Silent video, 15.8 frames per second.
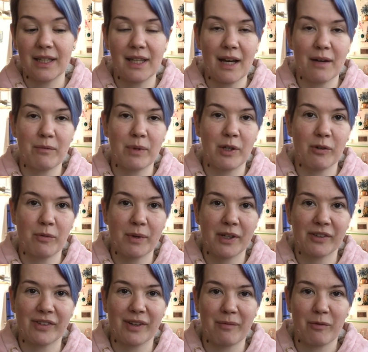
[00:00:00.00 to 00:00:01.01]
it down below,
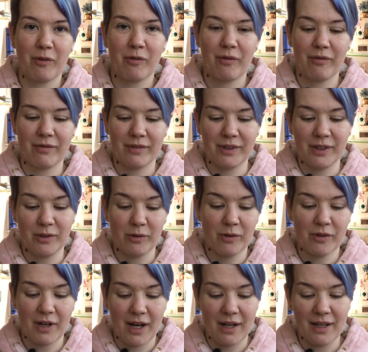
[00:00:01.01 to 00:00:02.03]
because I'm, you
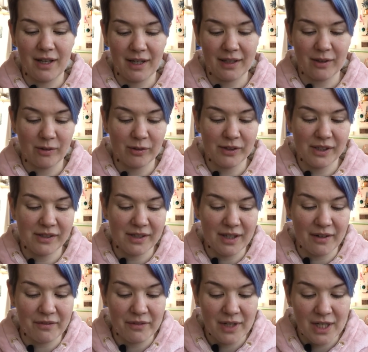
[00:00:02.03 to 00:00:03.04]
know, I like all this stuff.